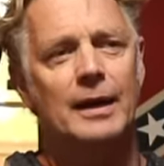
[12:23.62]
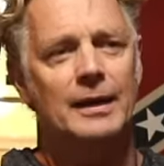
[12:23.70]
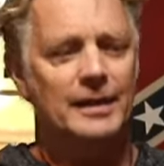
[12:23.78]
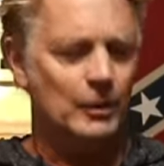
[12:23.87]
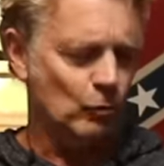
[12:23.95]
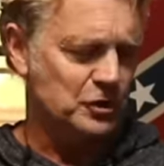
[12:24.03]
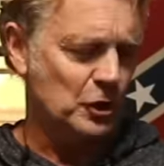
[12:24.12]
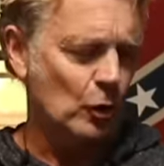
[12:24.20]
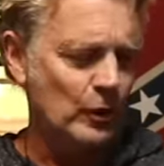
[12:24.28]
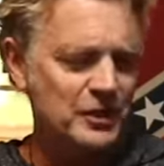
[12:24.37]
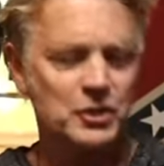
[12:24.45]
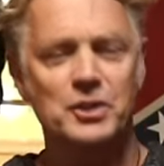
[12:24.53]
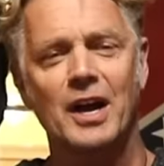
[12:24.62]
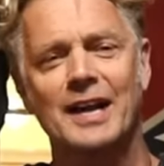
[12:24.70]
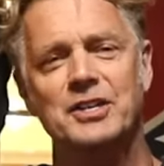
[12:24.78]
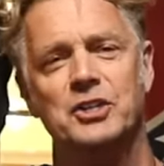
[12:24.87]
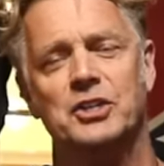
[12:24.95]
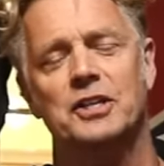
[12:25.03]
It was always
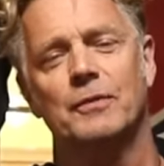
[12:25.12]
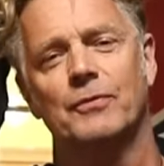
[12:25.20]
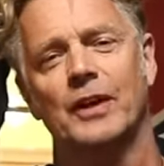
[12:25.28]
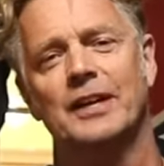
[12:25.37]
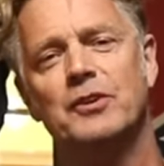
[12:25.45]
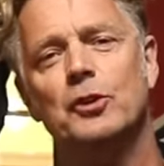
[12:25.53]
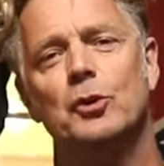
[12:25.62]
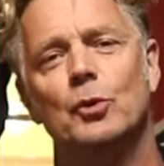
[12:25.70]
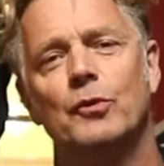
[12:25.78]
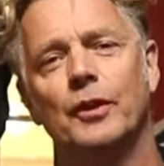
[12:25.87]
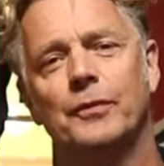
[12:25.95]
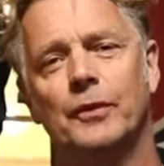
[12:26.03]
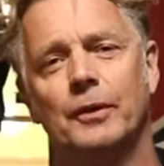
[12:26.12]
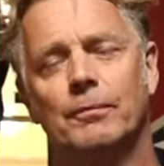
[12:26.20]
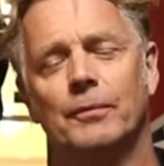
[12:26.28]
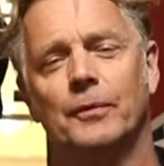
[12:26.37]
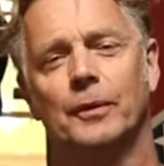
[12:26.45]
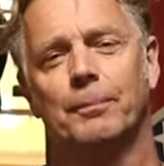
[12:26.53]
nice if they knew that
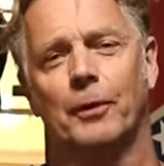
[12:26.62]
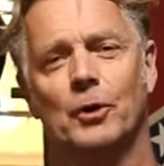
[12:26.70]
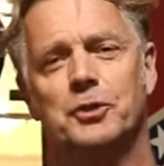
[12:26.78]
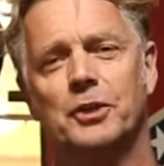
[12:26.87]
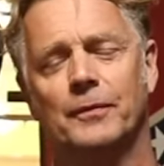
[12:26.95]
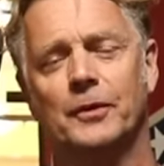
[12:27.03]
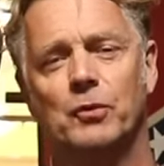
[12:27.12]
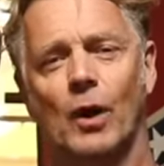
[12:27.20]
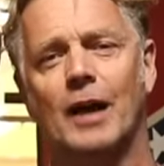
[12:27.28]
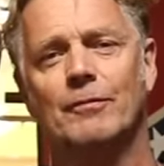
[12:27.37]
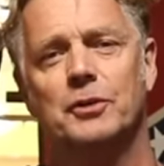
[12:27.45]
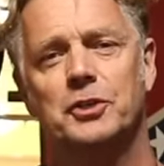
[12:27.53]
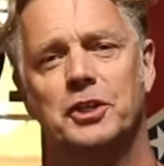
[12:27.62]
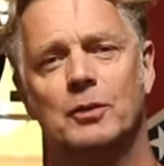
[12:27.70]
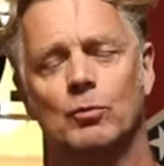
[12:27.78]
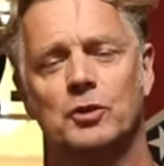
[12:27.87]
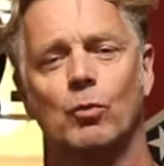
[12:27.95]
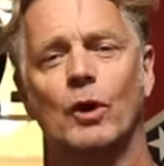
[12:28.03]
the person in the driver's
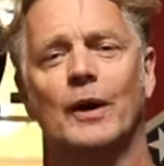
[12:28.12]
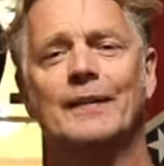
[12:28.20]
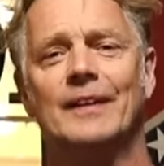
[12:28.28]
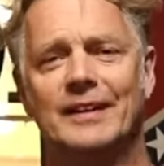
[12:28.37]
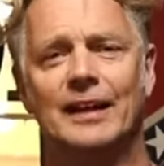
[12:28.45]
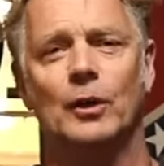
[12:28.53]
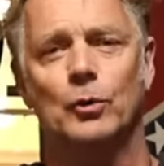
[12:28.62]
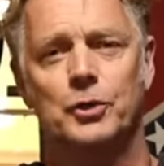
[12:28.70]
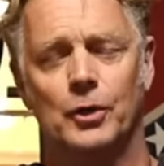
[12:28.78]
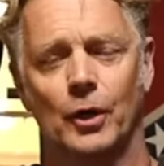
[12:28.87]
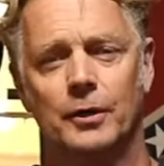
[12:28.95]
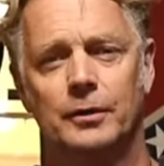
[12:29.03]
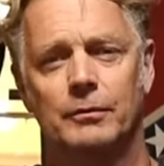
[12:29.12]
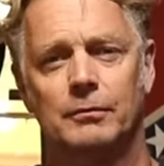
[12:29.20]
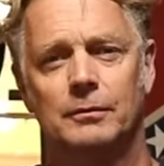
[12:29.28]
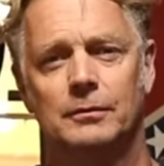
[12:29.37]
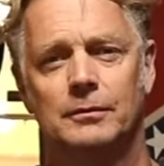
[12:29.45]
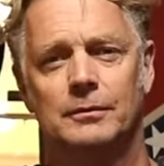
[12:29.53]
seat was wearing the yellow shirt,
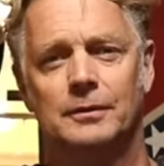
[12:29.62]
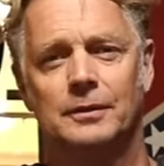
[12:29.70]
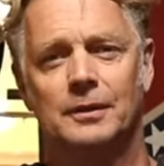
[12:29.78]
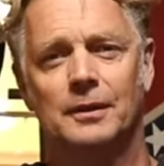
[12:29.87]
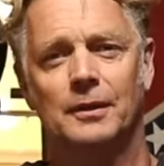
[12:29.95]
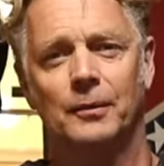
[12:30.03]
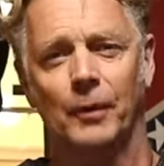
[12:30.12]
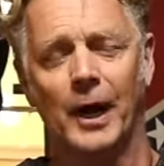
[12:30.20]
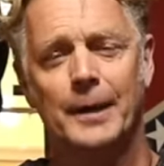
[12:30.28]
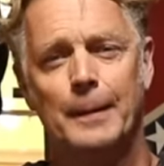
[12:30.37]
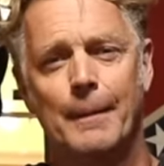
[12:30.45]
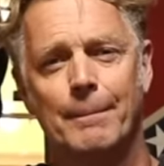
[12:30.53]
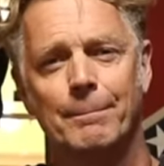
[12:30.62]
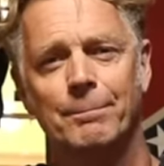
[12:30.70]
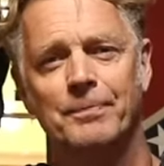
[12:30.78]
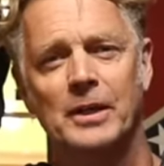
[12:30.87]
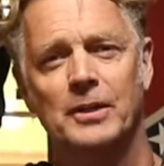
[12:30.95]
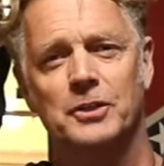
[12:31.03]
right?
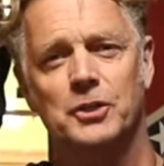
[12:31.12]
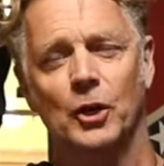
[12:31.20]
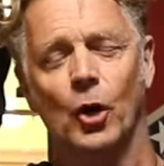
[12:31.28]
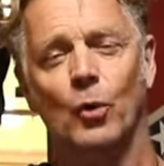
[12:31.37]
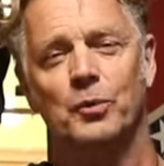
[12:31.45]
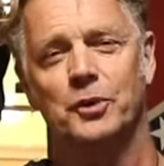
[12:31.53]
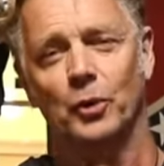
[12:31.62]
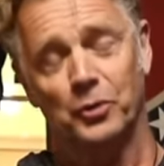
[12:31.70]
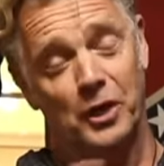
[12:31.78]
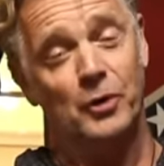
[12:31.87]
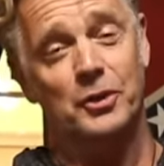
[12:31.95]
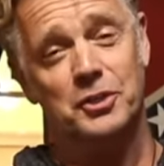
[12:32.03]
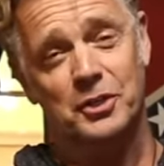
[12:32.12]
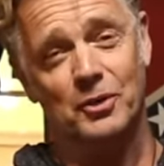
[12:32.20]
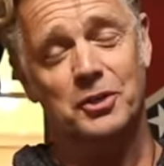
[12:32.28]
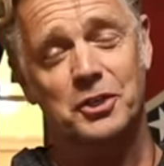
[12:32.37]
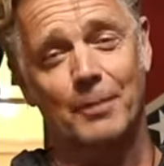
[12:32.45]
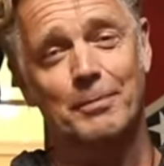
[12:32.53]
So you'll notice there
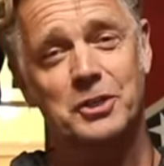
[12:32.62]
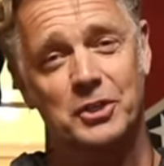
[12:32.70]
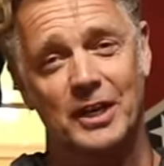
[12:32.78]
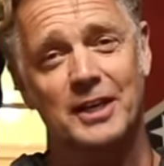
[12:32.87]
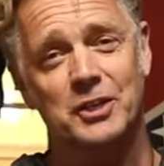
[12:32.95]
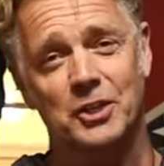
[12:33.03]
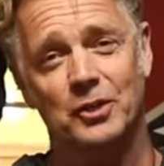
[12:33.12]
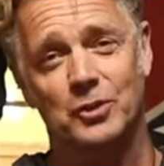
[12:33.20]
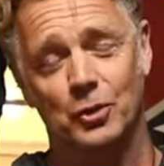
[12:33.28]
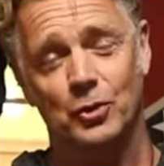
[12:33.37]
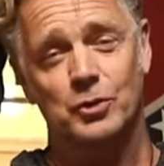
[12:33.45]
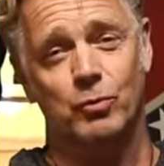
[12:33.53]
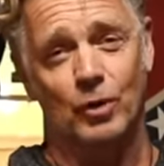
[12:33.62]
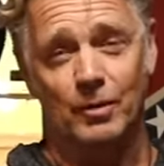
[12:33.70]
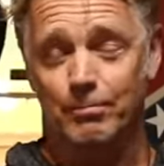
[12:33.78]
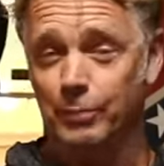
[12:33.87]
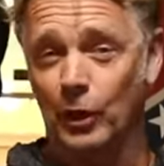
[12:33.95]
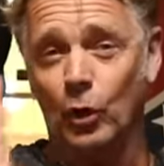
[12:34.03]
are some mistakes in Dukes where
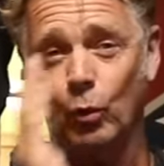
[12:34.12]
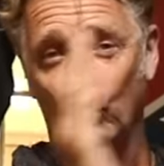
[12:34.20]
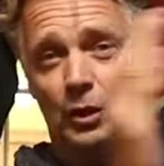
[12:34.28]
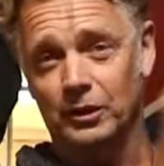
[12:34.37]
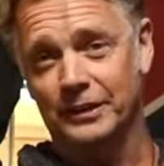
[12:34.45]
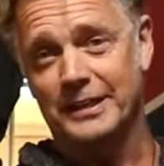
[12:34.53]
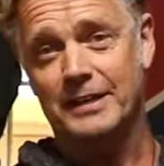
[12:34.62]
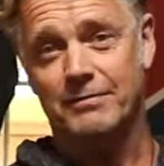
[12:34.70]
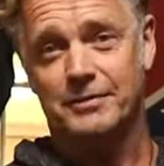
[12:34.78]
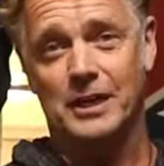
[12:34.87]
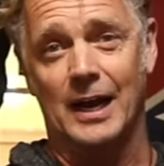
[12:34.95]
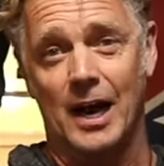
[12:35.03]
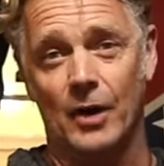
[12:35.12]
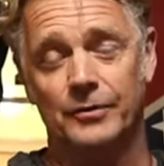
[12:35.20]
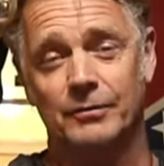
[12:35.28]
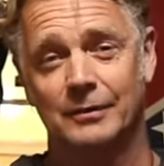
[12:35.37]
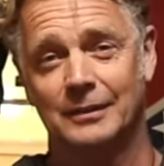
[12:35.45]
Bo will leave town,